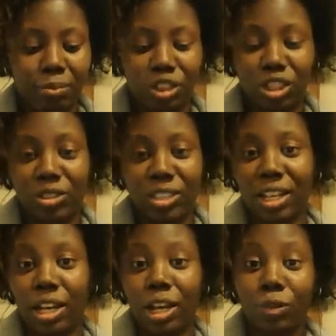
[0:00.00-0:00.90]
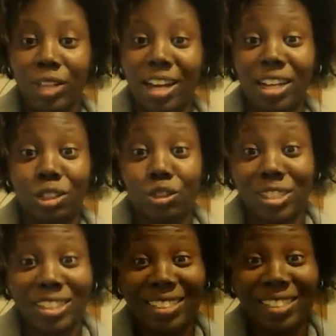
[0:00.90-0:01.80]
she was like, I only had
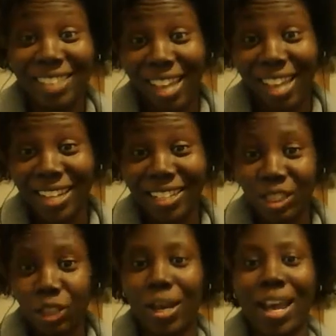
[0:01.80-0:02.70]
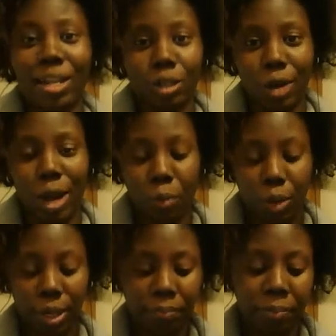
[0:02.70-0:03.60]
160 skeins, so I had to grab
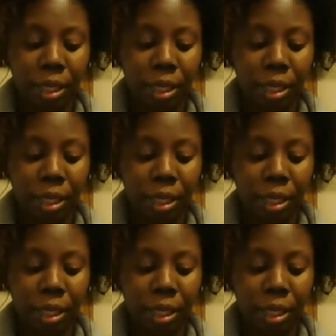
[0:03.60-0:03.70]
one.